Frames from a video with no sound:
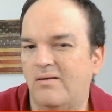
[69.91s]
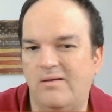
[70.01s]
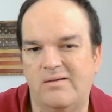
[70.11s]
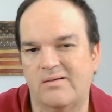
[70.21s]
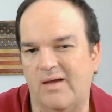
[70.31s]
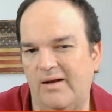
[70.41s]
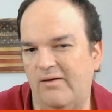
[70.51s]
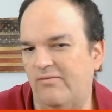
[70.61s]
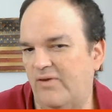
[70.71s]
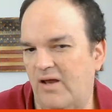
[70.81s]
You just got to
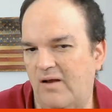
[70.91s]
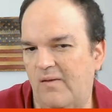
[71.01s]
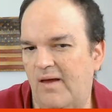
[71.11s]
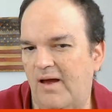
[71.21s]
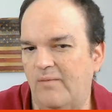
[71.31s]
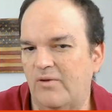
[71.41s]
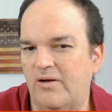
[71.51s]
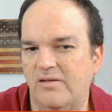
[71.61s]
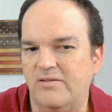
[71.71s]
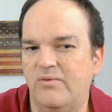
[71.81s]
go VA on that
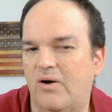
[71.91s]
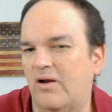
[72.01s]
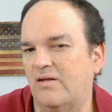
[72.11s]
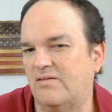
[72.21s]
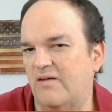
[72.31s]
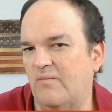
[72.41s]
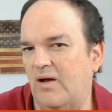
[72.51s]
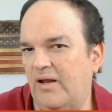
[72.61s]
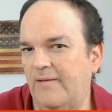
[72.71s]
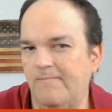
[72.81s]
because you are going to save
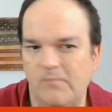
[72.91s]
money.